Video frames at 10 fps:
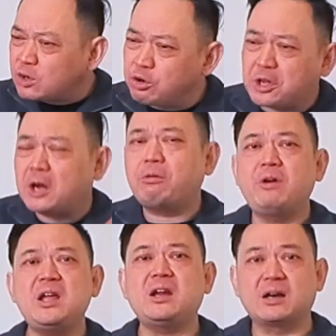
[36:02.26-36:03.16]
a good
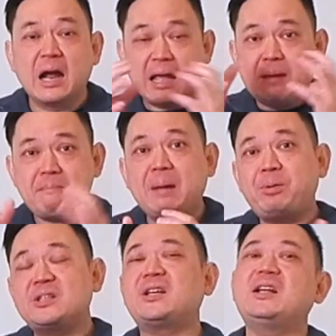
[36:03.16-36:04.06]
career. It may
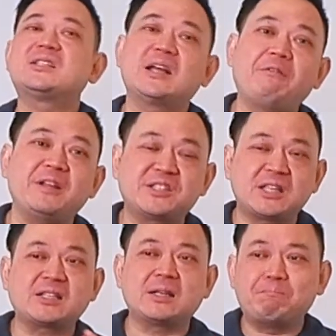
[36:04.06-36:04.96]
present itself in
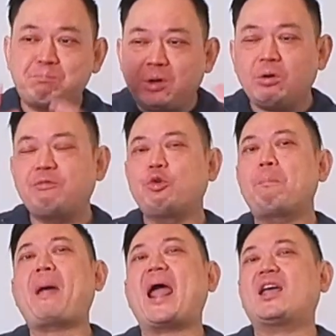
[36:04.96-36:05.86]
such a
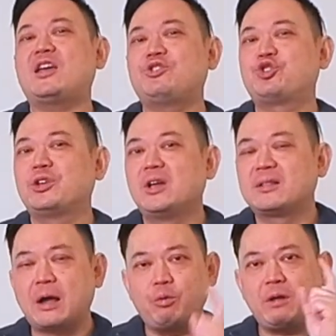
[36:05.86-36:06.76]
beautiful package
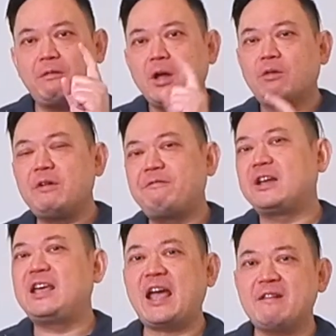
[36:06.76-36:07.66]
that we
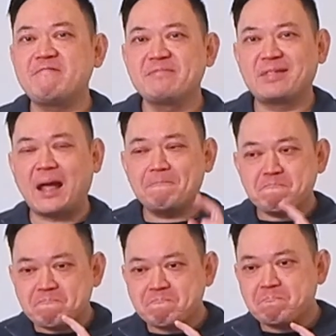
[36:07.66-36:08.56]
forget that
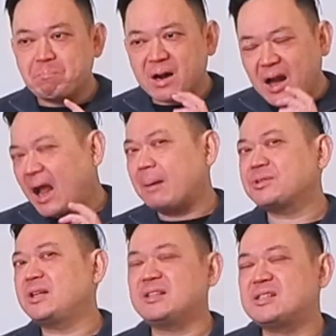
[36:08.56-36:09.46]

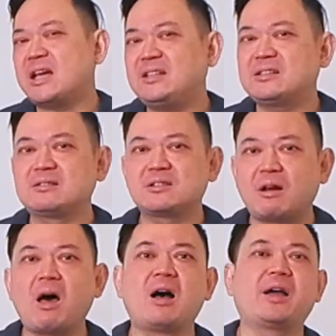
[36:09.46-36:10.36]
perhaps that's Satan's
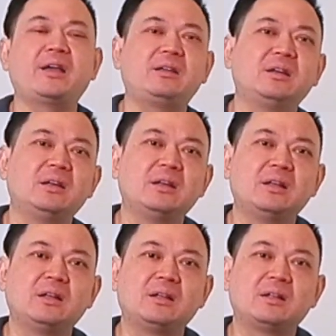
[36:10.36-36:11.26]
lie.
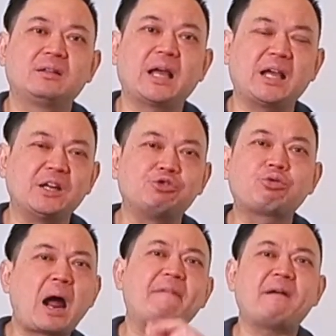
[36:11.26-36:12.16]
They're going to
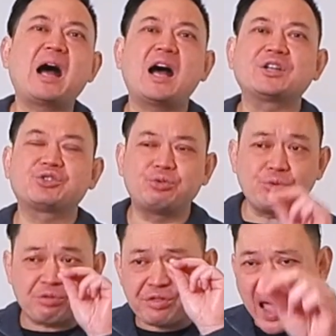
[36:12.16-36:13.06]
drive us
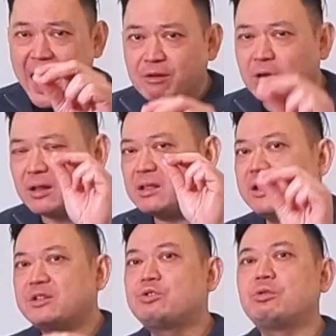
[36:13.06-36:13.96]
to that rather
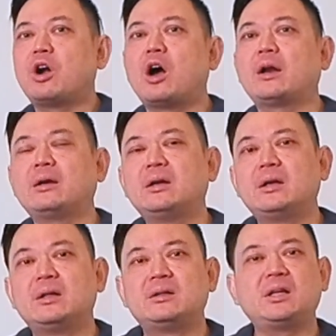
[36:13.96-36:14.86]
than to God,
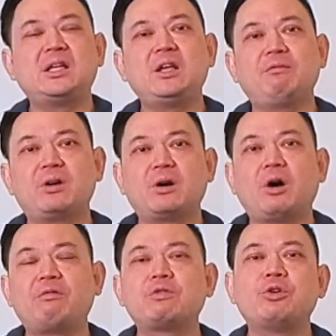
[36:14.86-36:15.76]
the giver
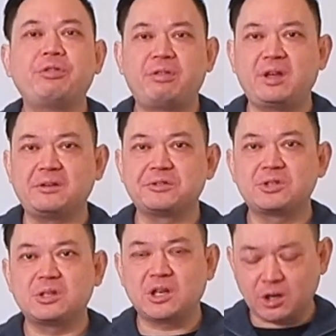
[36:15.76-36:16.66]
of good
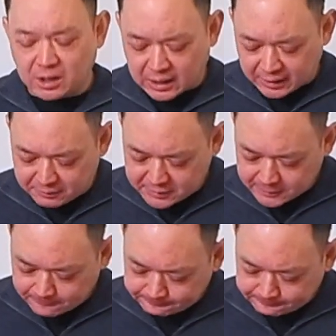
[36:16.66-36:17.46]
things in our lives.